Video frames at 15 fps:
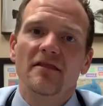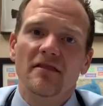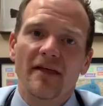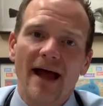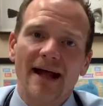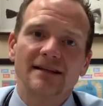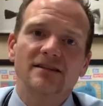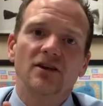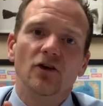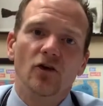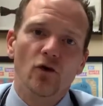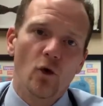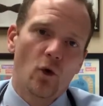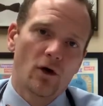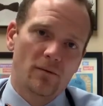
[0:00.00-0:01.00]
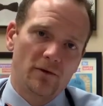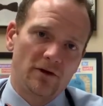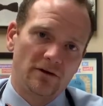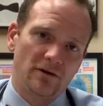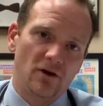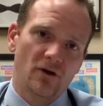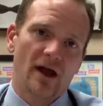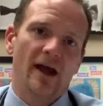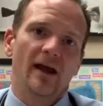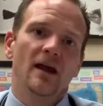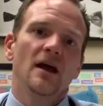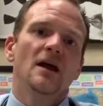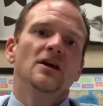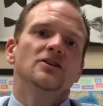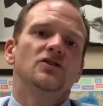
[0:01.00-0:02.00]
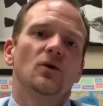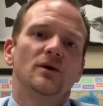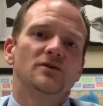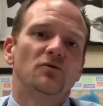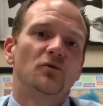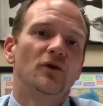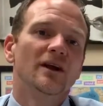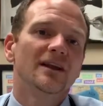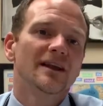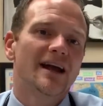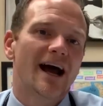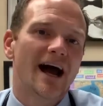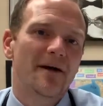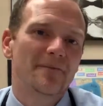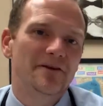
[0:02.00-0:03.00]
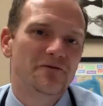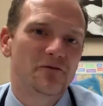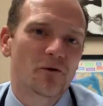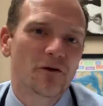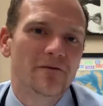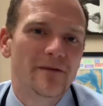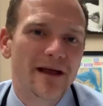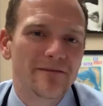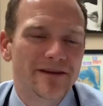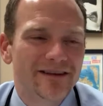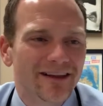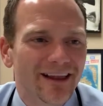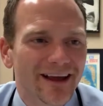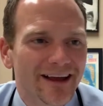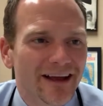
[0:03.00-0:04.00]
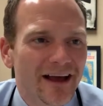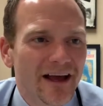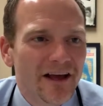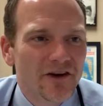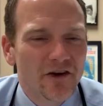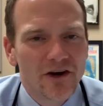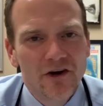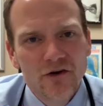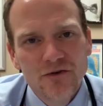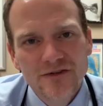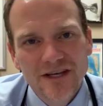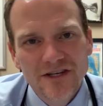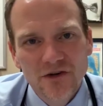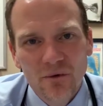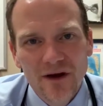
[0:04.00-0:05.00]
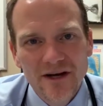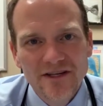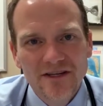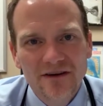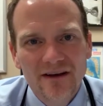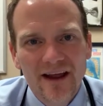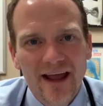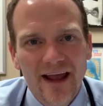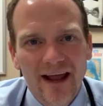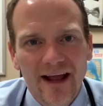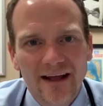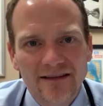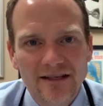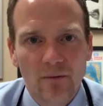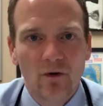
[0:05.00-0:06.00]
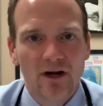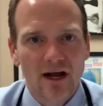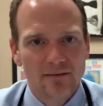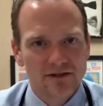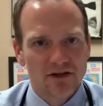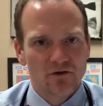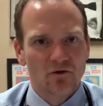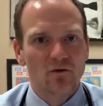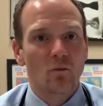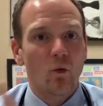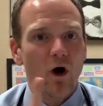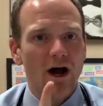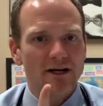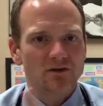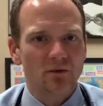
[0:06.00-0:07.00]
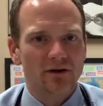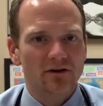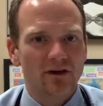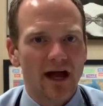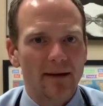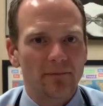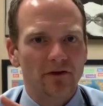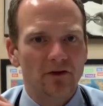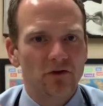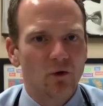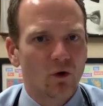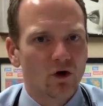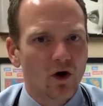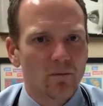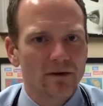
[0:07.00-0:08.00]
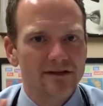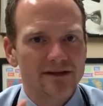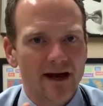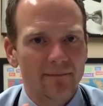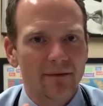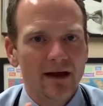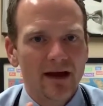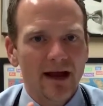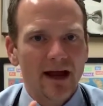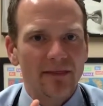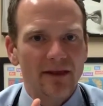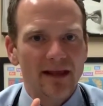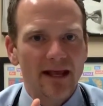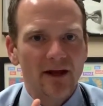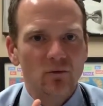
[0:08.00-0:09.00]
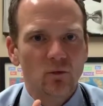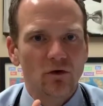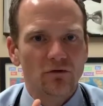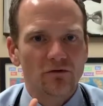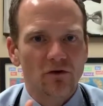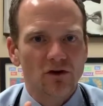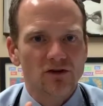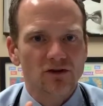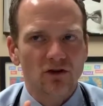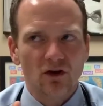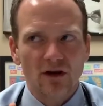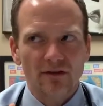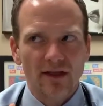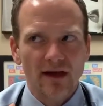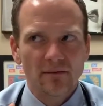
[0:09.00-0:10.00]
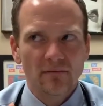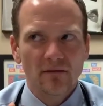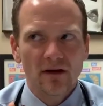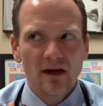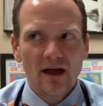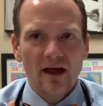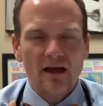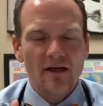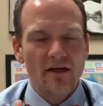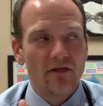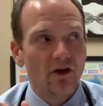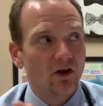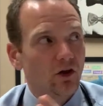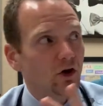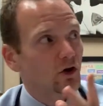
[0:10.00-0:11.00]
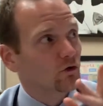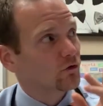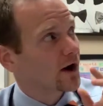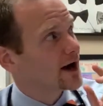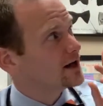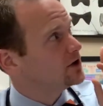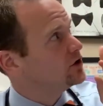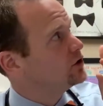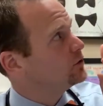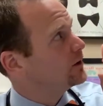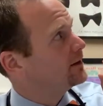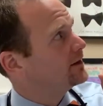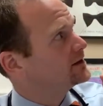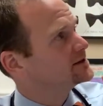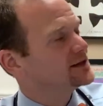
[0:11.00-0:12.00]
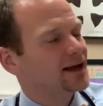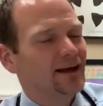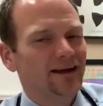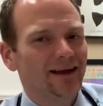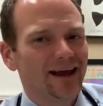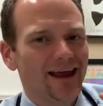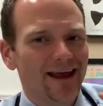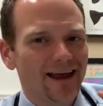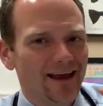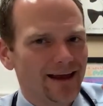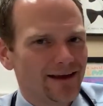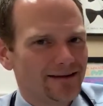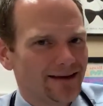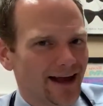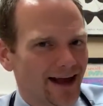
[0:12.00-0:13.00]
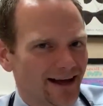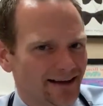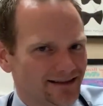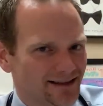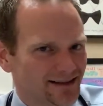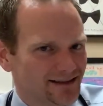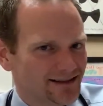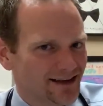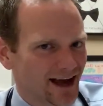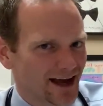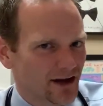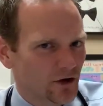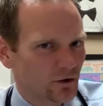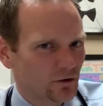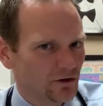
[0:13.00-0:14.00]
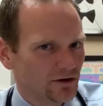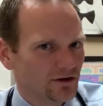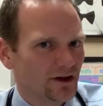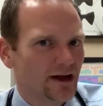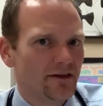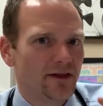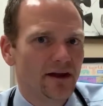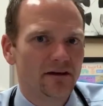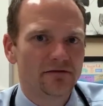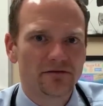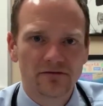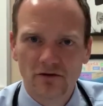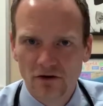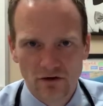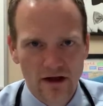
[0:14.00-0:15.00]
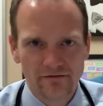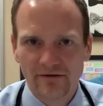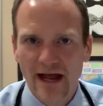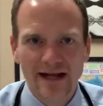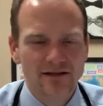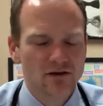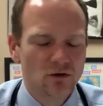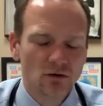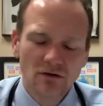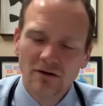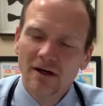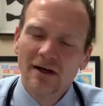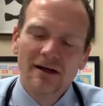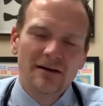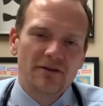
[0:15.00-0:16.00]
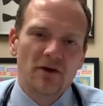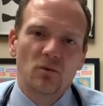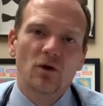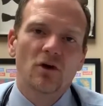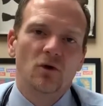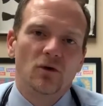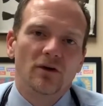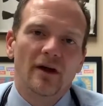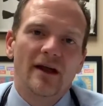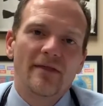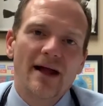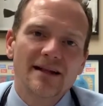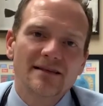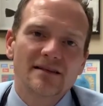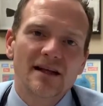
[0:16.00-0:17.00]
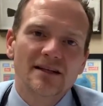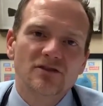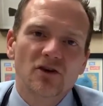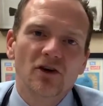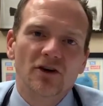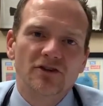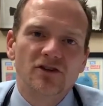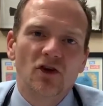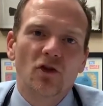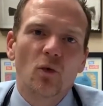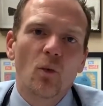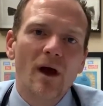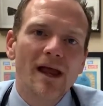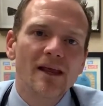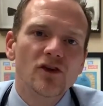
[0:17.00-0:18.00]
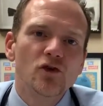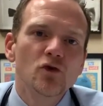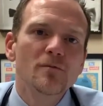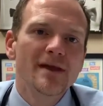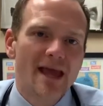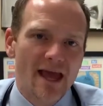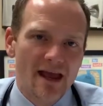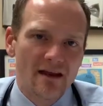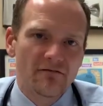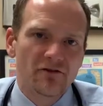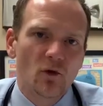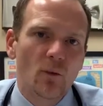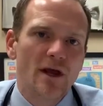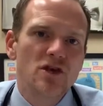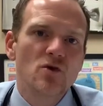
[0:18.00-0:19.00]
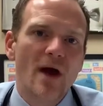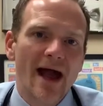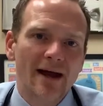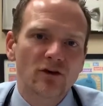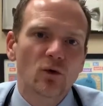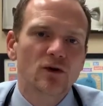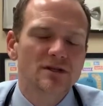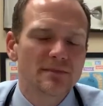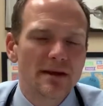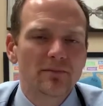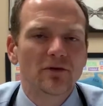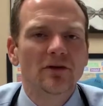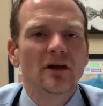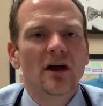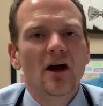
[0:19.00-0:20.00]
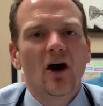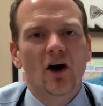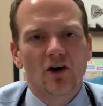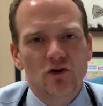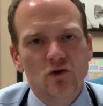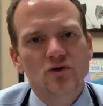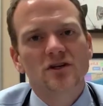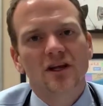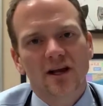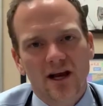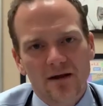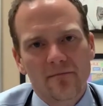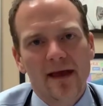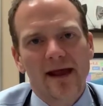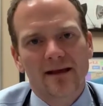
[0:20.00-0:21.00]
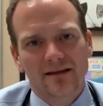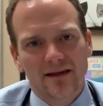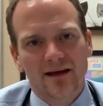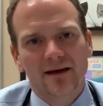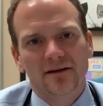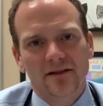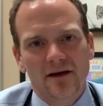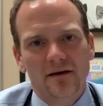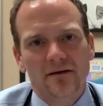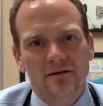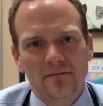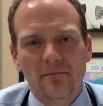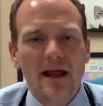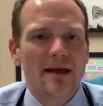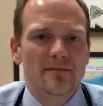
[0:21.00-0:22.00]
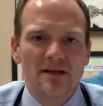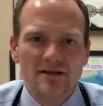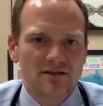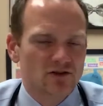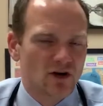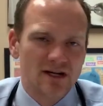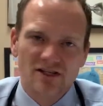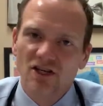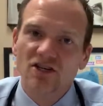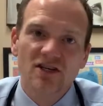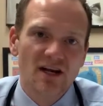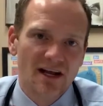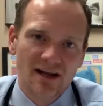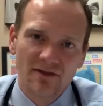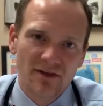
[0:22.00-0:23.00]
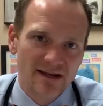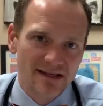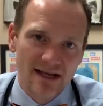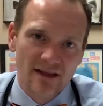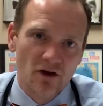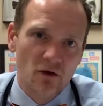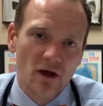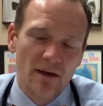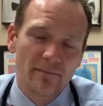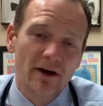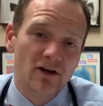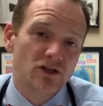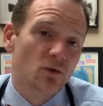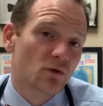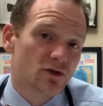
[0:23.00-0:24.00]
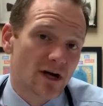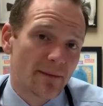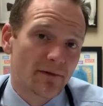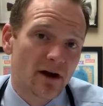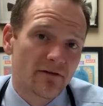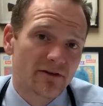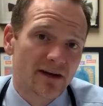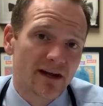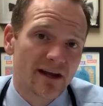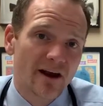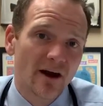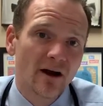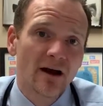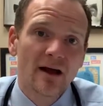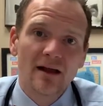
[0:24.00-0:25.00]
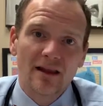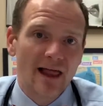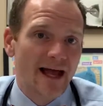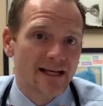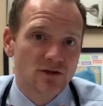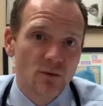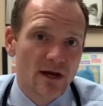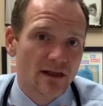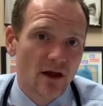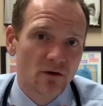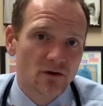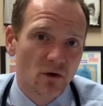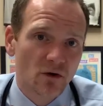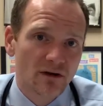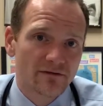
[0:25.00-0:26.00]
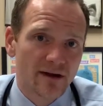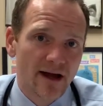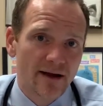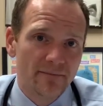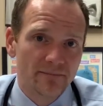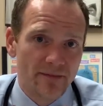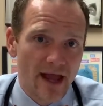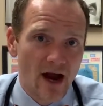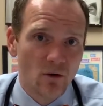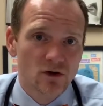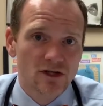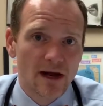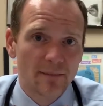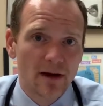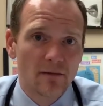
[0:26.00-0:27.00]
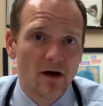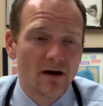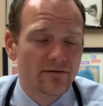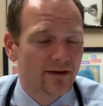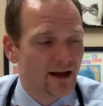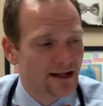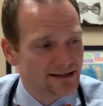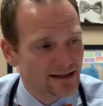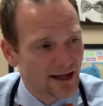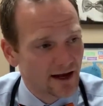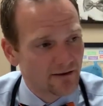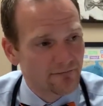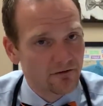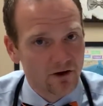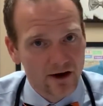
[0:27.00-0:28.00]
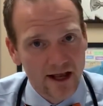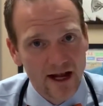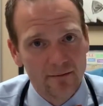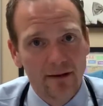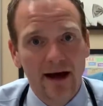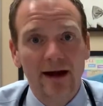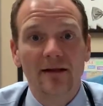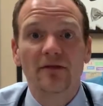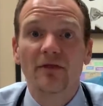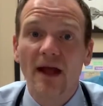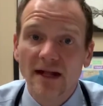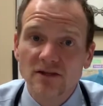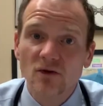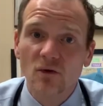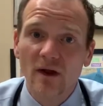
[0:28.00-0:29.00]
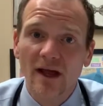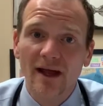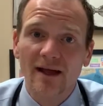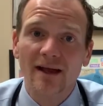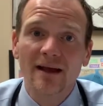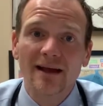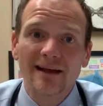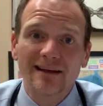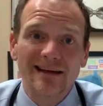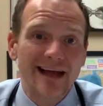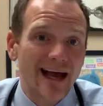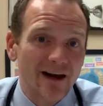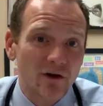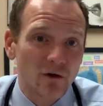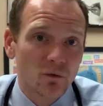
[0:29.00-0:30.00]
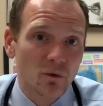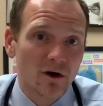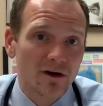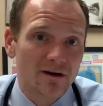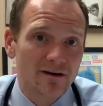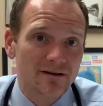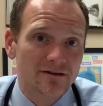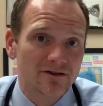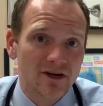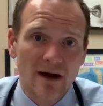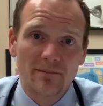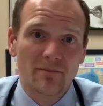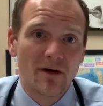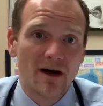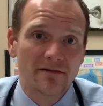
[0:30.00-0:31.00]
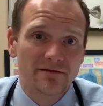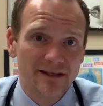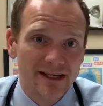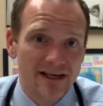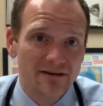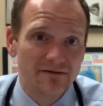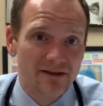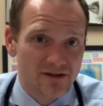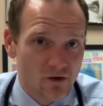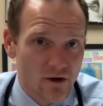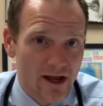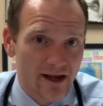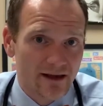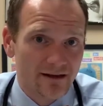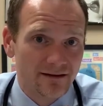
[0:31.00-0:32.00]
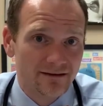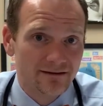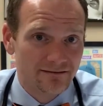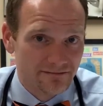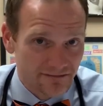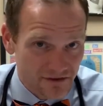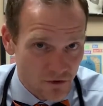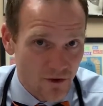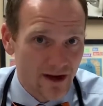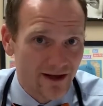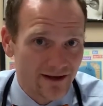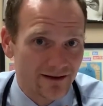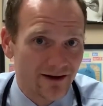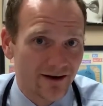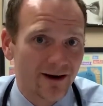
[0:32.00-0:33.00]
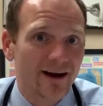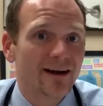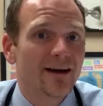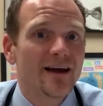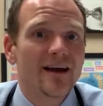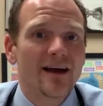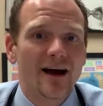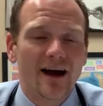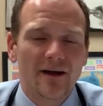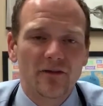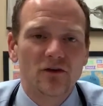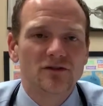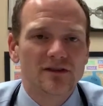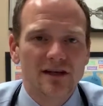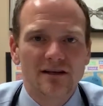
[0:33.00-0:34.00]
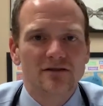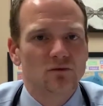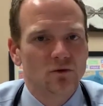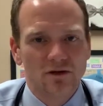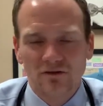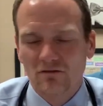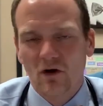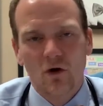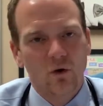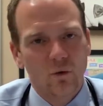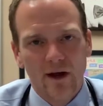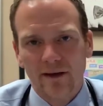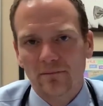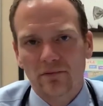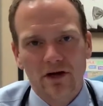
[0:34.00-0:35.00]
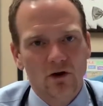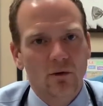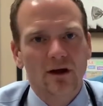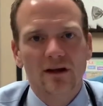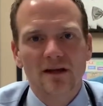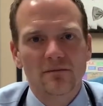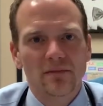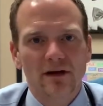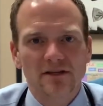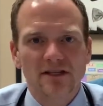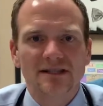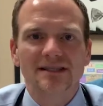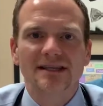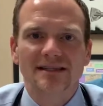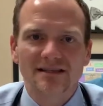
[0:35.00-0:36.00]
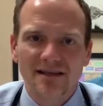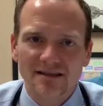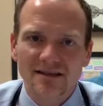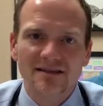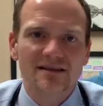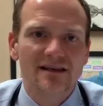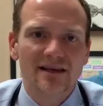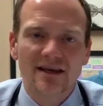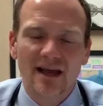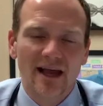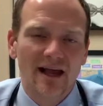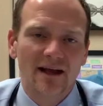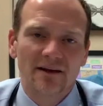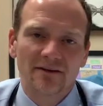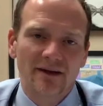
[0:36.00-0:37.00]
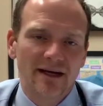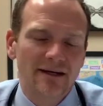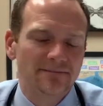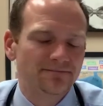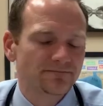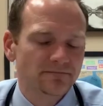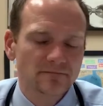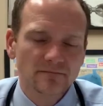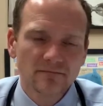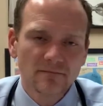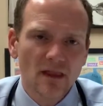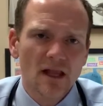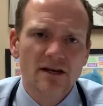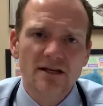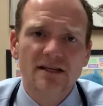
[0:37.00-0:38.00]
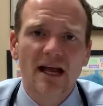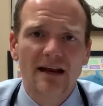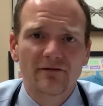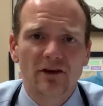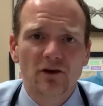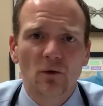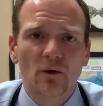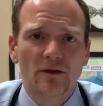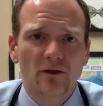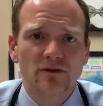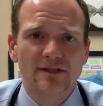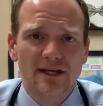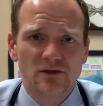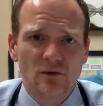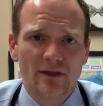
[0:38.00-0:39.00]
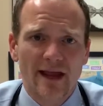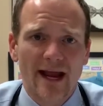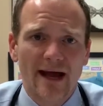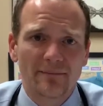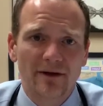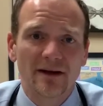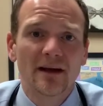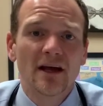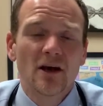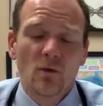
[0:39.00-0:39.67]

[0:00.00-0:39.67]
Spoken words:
That's normal, okay? So it's really common for the baby to, like, you're in a new situation and someone comes in the room, watch, what will happen? The door opens up and the kid will first look at them, and then they'll look right at you and they'll say, hey, Dad, is this guy cool? And then if Dad's cool, then we're cool. And that's good. So the way you behave, the way you act towards people are usually gonna make the babies transitioning and things like that go out better. So we're dropping off at daycare. Last week they were totally fine. Now we're dropping them off and it's like, forget about it. That's okay. You gotta go to work, drop them off, leave. It's okay. It's okay, all right? Those things will go away pretty quickly, but just consistency and just kind of ignoring those things when they happen.